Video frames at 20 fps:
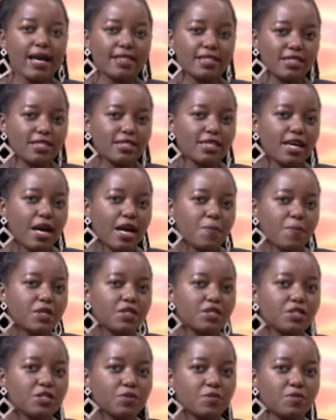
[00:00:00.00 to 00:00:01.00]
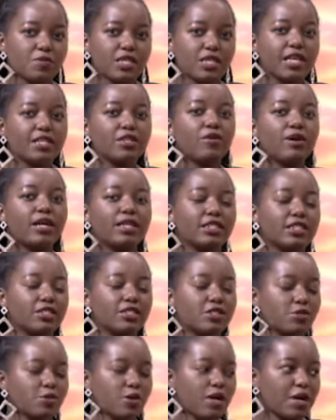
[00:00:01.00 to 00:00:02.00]
this happened to me, I don't want
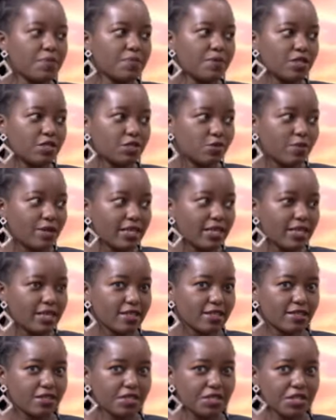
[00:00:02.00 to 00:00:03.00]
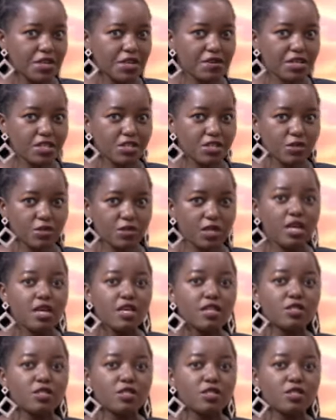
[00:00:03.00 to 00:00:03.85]
it to happen to my next generation.